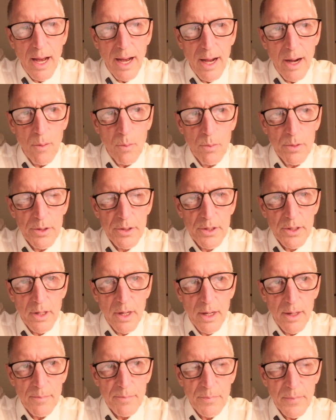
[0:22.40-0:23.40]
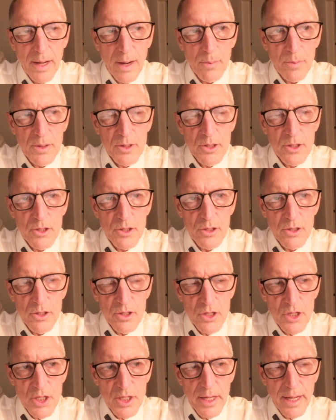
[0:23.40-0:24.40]
I would
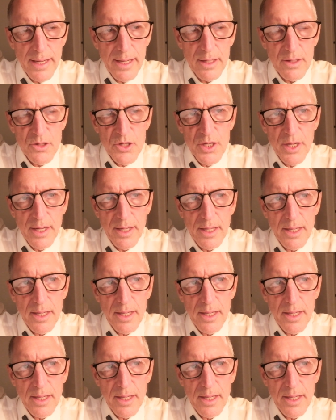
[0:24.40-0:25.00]
stay in St.